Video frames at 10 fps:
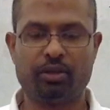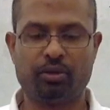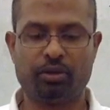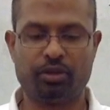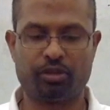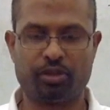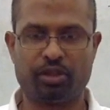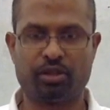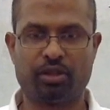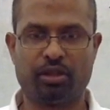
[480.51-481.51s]
cold in
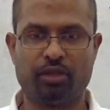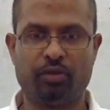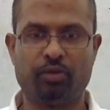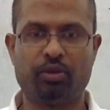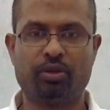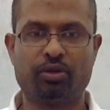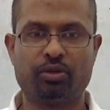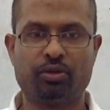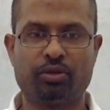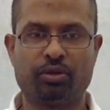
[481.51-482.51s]
space, and we want to
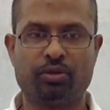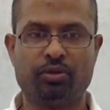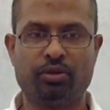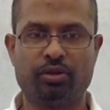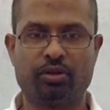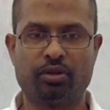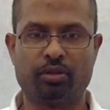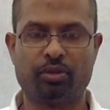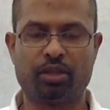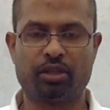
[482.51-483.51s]
show the students or the
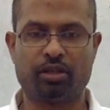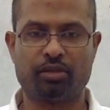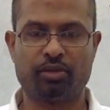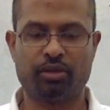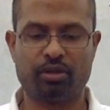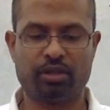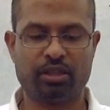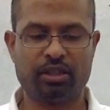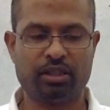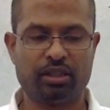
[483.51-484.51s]
participants
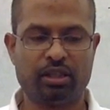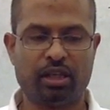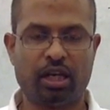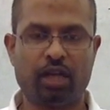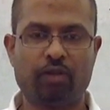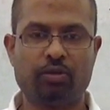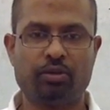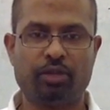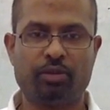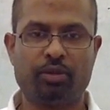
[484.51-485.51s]

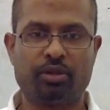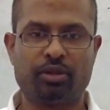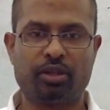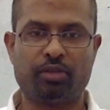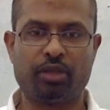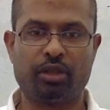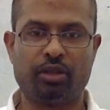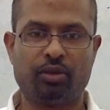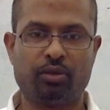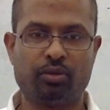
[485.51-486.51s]
how temperature can be
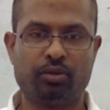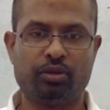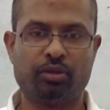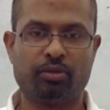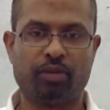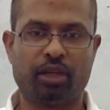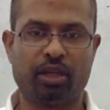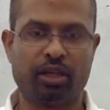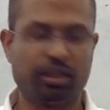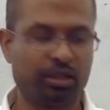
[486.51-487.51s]
controlled
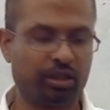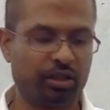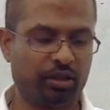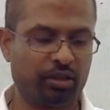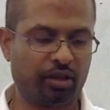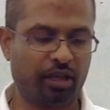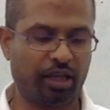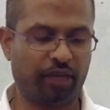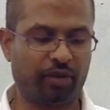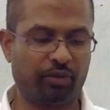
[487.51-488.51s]
by
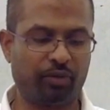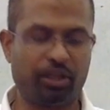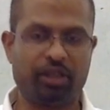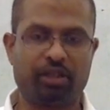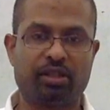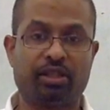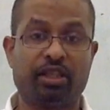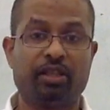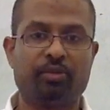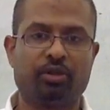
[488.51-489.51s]
having various
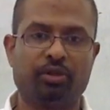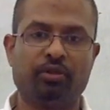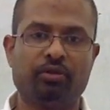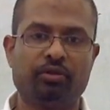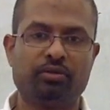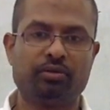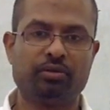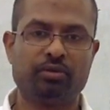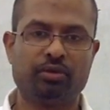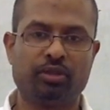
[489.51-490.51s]
types of
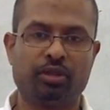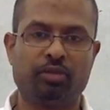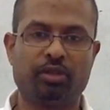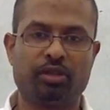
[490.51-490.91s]
thermal